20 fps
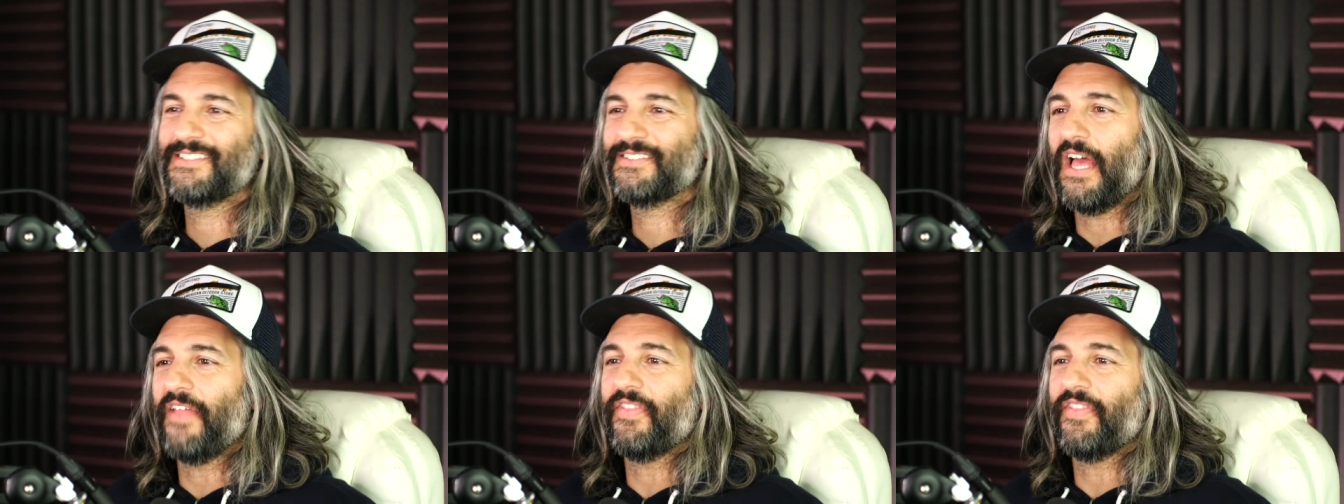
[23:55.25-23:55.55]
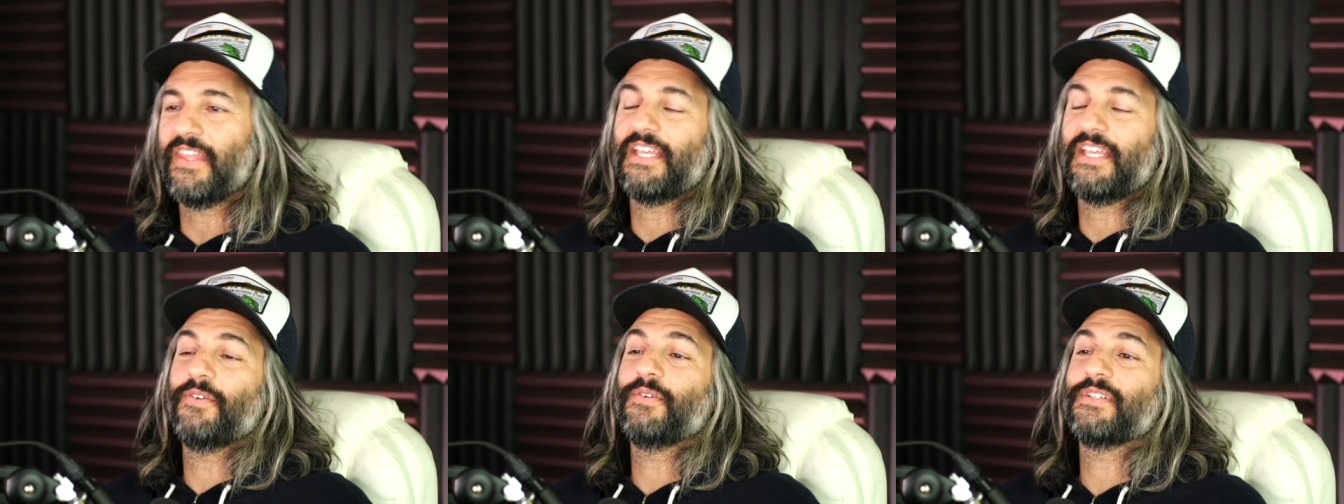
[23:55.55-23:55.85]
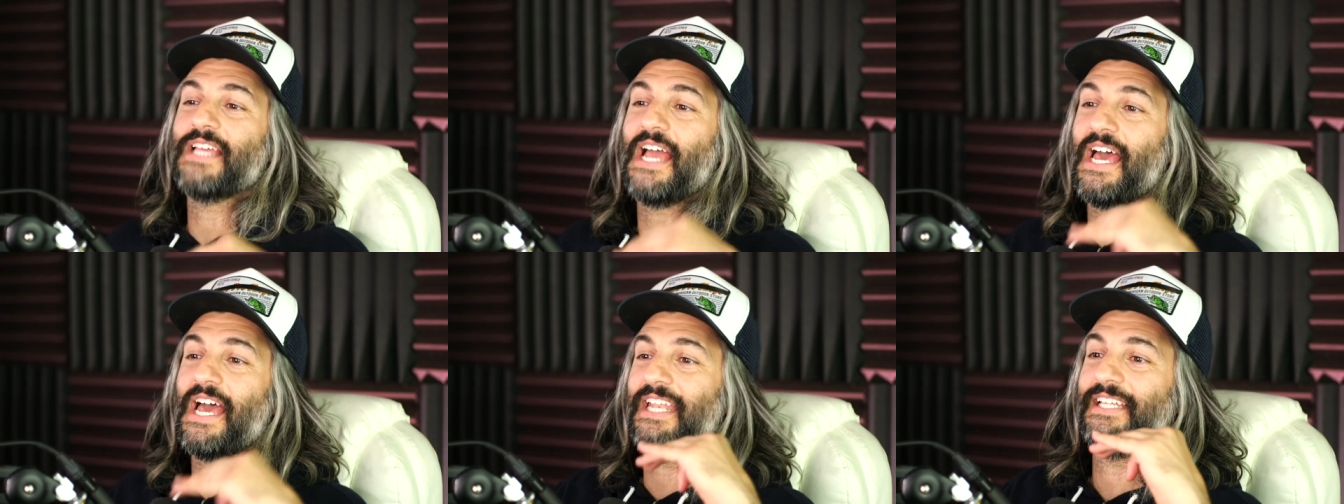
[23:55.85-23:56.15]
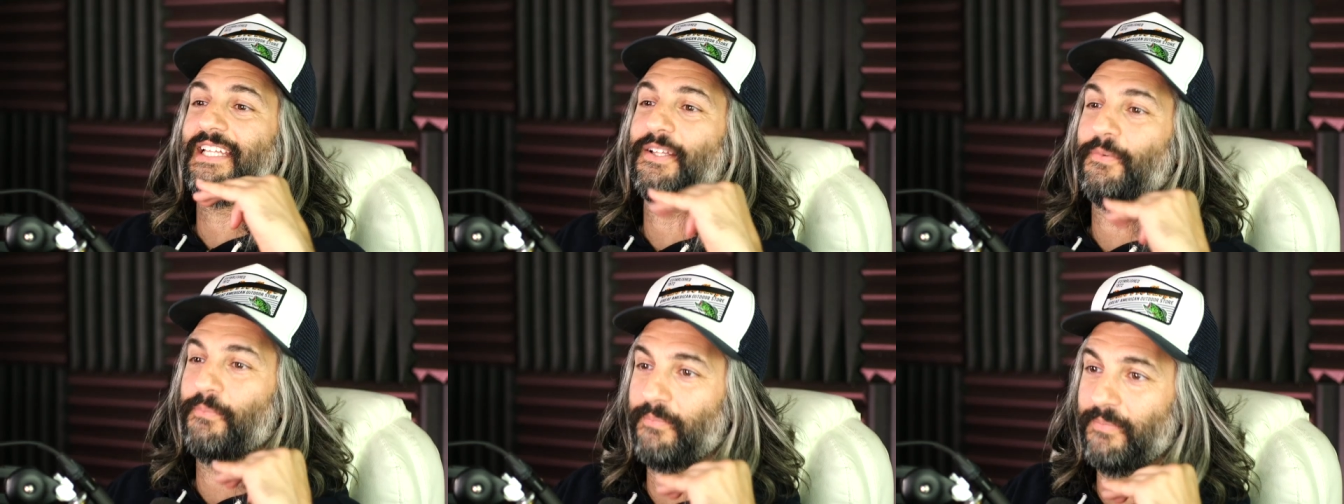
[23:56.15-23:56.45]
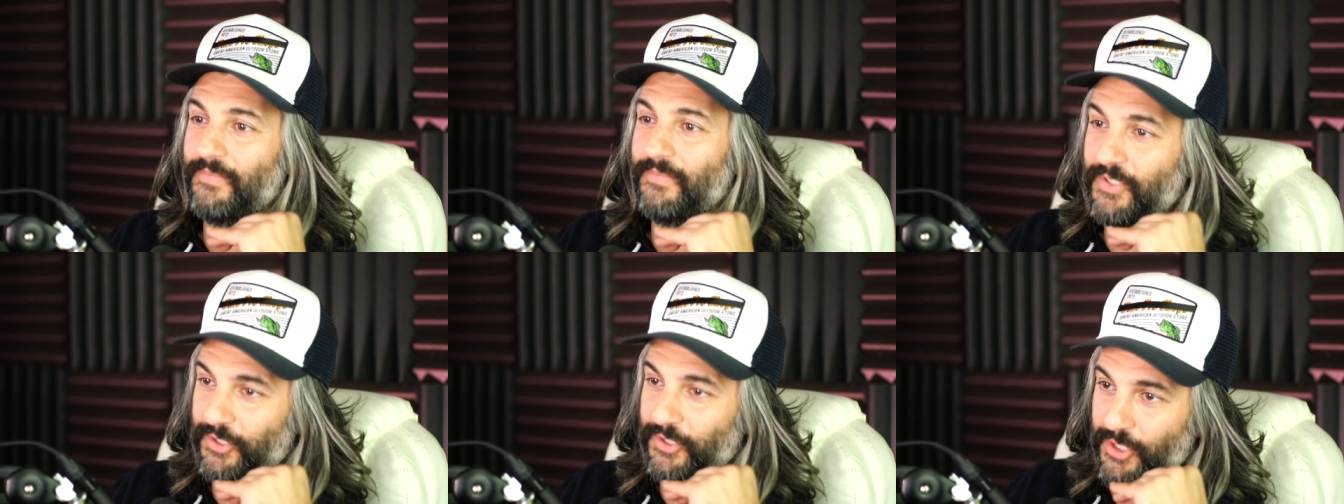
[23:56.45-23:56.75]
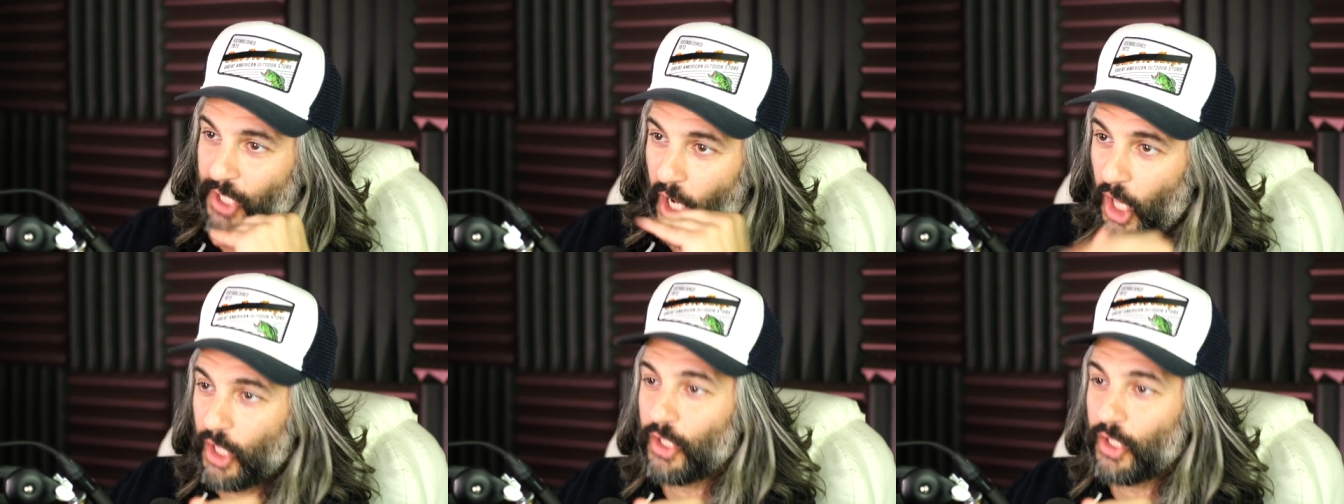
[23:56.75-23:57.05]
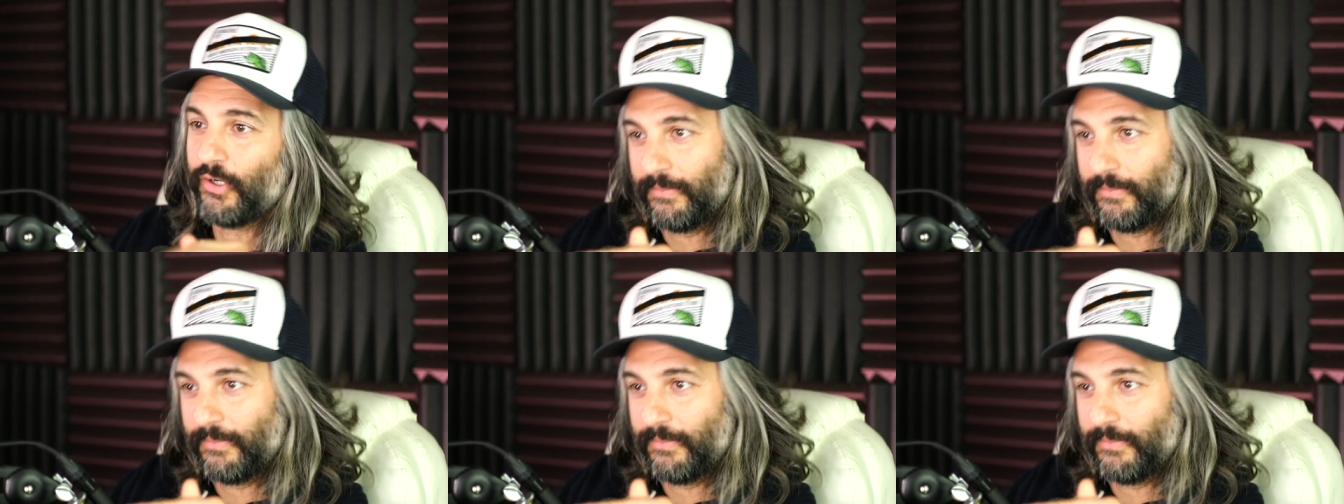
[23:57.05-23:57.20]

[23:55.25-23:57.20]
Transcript: I think he was adding the dollar